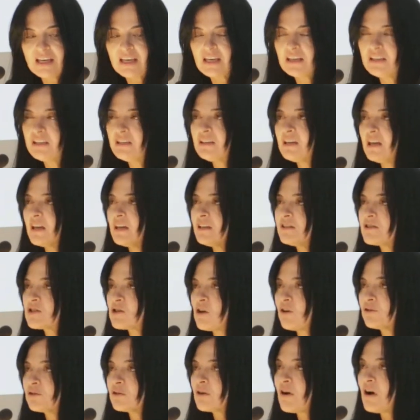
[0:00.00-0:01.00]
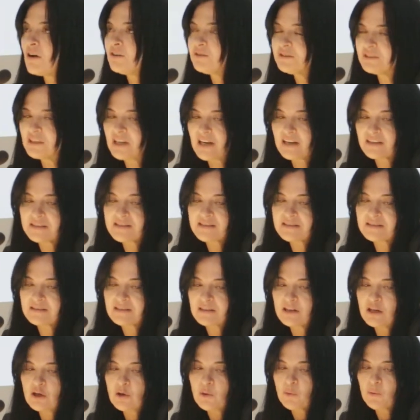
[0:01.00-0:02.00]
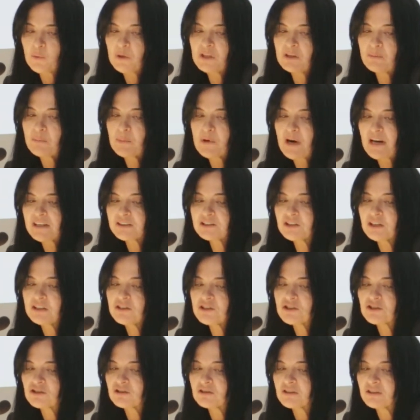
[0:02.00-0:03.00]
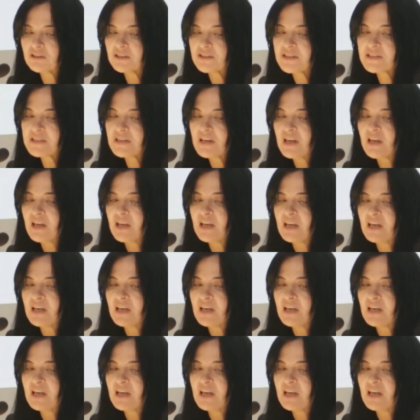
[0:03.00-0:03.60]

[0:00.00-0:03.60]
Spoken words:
in its own context with practitioners